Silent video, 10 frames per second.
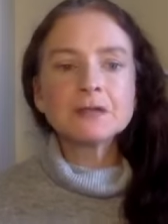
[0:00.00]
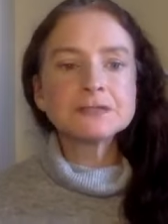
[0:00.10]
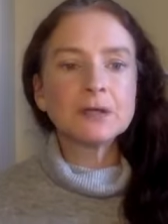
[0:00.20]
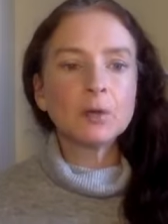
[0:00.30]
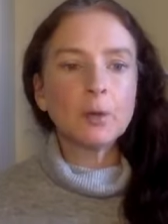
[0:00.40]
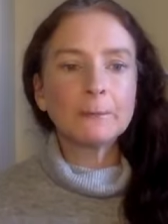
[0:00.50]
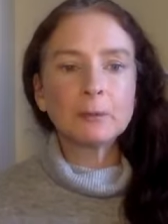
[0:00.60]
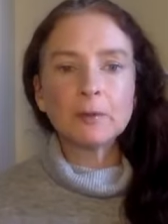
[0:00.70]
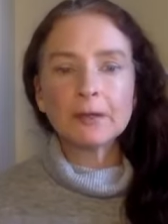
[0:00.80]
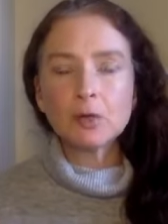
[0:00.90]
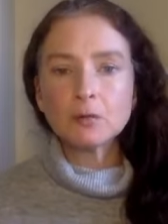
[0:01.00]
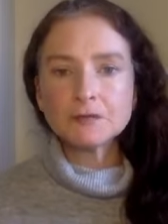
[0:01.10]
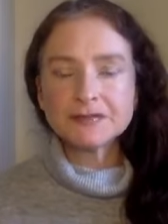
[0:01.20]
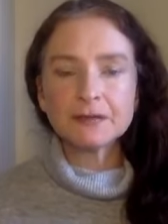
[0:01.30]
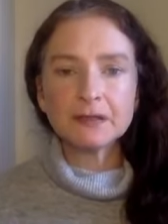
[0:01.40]
So, I mean, we're
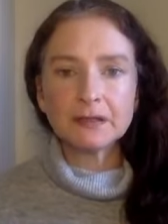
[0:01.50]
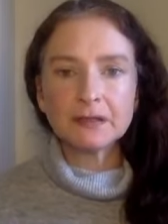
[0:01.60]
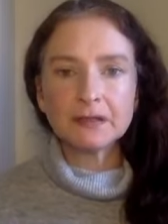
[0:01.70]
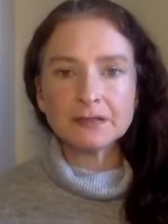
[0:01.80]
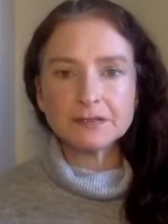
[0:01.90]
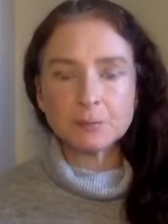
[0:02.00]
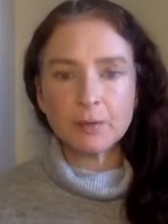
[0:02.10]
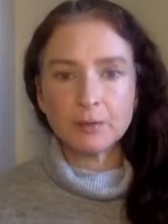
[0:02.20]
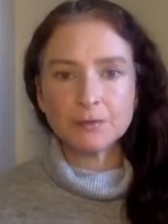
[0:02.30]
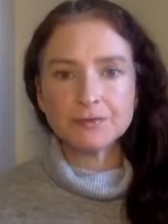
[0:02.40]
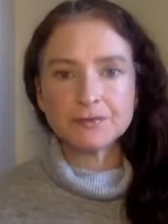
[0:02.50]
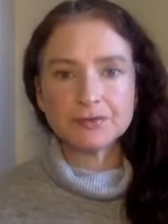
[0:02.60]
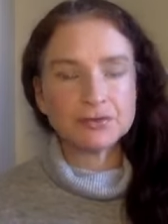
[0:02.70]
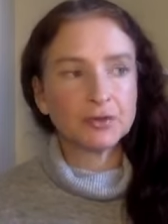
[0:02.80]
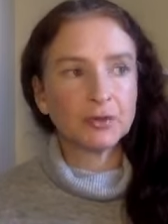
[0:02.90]
constantly
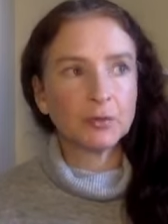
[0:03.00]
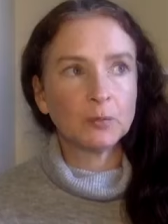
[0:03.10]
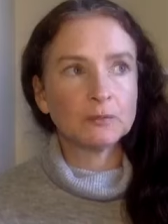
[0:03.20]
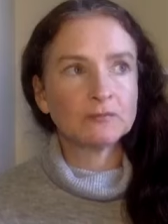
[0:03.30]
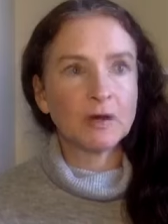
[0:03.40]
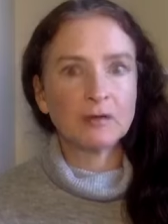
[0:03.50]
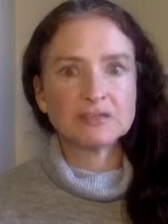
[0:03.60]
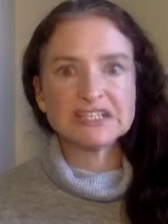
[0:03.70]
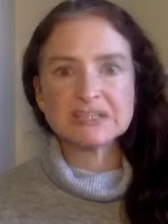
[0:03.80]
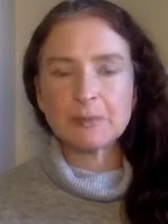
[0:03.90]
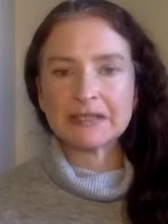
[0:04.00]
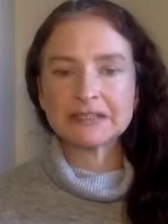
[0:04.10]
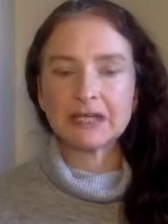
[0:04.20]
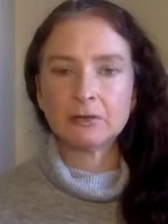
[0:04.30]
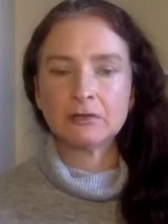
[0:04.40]
exposed to viruses,
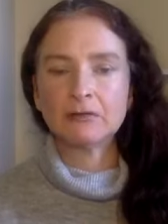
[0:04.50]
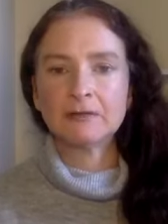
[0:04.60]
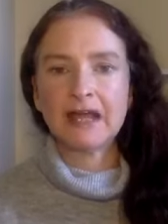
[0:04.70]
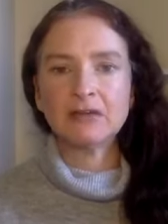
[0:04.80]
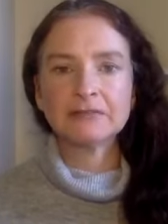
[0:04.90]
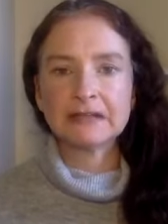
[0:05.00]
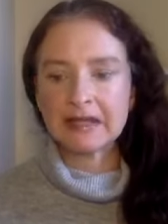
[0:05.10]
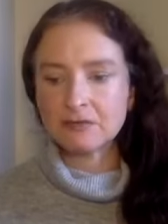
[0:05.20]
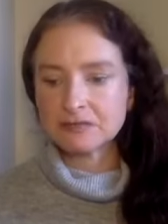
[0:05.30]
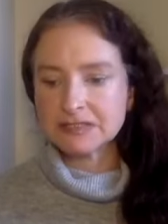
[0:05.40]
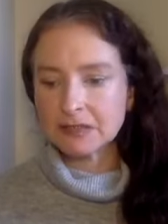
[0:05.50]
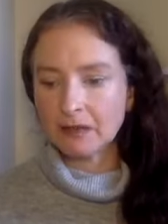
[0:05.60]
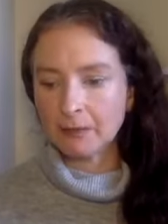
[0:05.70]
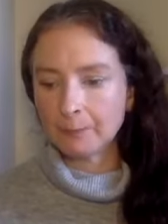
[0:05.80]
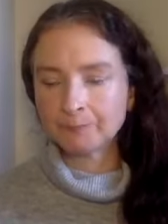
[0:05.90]
bacteria, and everything else
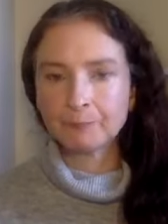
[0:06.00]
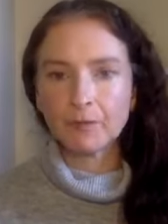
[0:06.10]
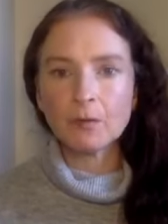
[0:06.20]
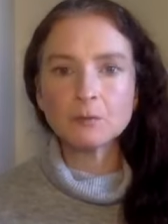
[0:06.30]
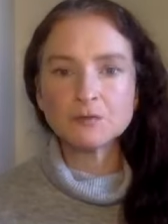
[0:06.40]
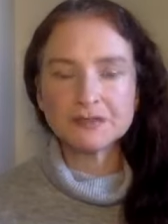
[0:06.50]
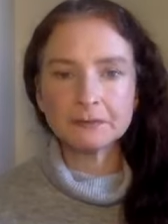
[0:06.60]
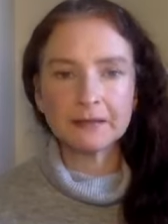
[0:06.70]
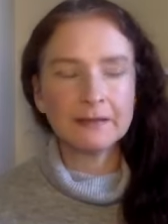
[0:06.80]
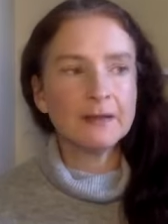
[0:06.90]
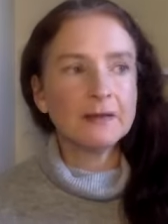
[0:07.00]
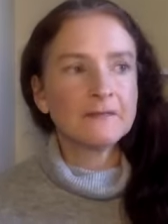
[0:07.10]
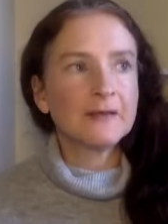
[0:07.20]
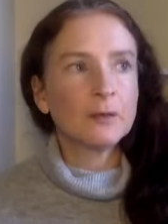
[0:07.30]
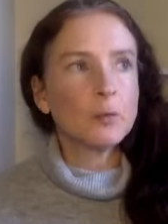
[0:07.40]
constantly.
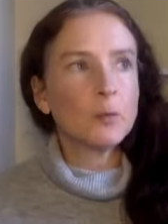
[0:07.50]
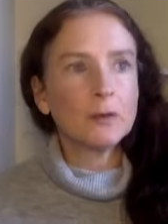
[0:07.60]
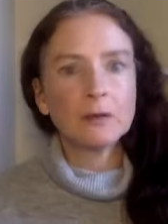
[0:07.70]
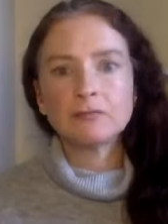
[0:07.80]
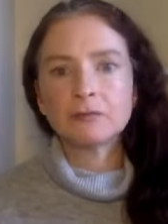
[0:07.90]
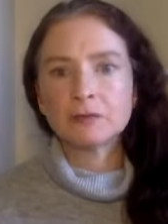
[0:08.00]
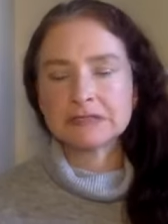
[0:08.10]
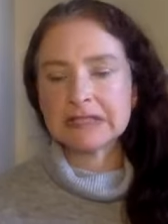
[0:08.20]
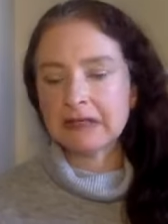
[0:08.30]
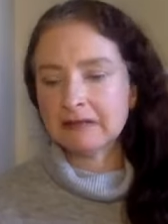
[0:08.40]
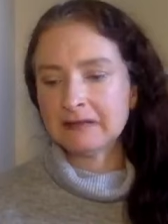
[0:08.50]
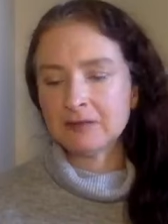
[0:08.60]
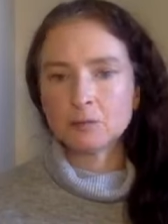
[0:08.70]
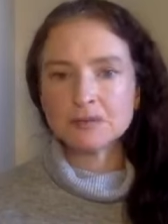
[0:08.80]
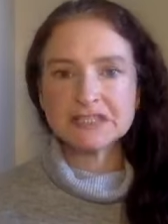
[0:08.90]
They're all over our skin,
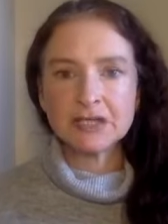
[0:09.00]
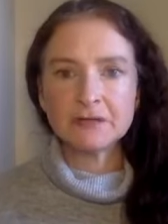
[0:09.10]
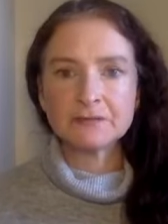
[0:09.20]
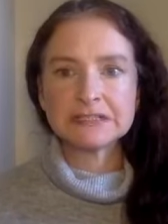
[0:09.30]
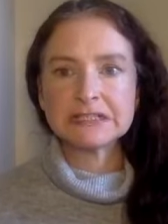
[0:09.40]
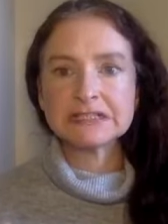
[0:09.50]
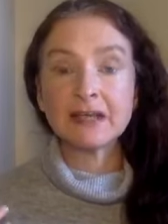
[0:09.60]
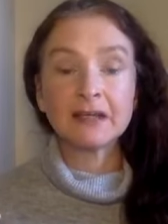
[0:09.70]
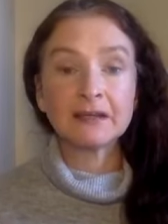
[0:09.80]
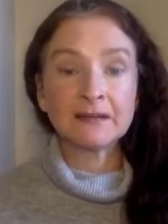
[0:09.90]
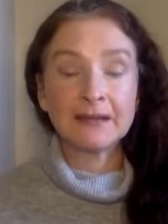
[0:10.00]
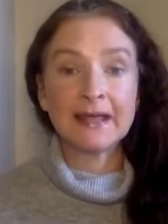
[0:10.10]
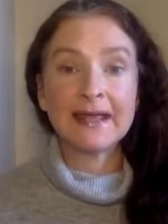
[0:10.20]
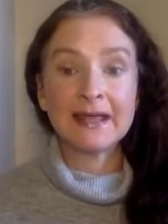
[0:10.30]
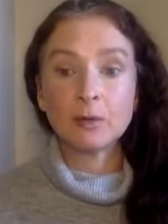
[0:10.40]
they're on surfaces, they're in the
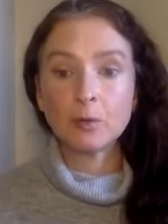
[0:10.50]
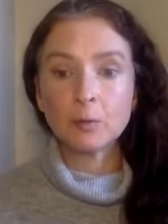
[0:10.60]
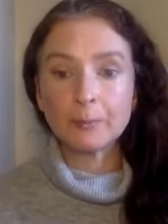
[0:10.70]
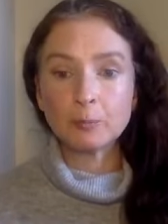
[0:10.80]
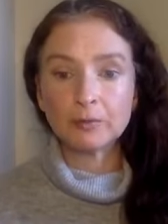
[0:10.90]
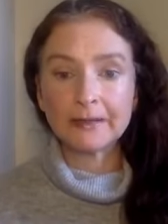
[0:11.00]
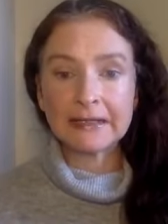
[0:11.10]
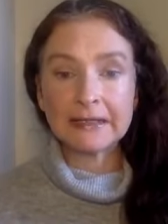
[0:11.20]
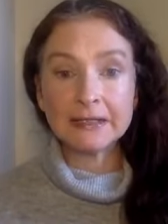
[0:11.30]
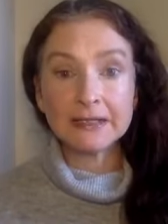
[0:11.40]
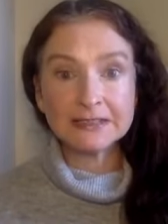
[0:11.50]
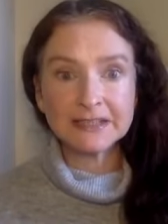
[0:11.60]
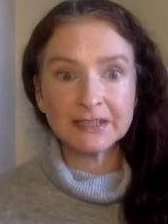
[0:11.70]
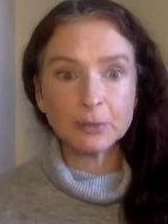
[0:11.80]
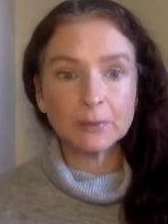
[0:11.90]
air, we breathe
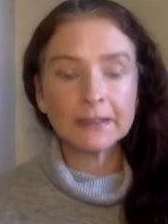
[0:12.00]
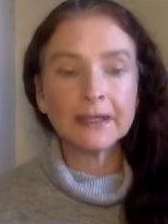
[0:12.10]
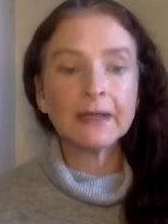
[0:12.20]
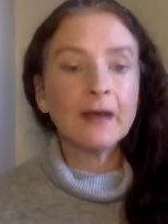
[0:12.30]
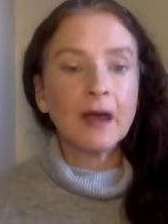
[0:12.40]
continually.